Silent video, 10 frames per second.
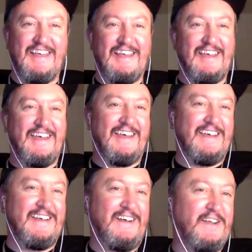
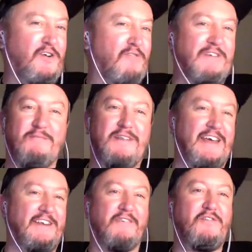I've no real
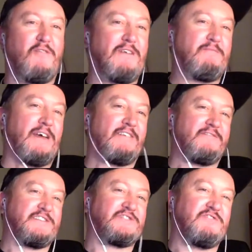plan. I've no real plan
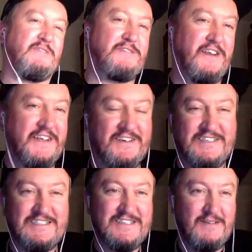for the stream tonight,
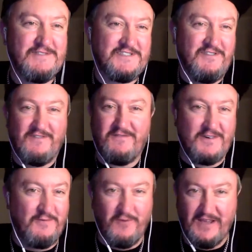guys. I'm just going to
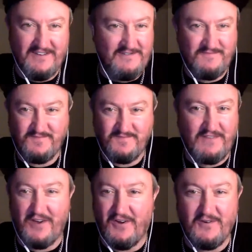fucking wing it.
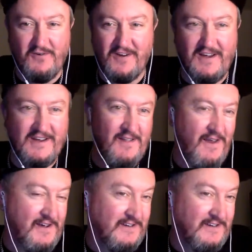I've got nothing going on.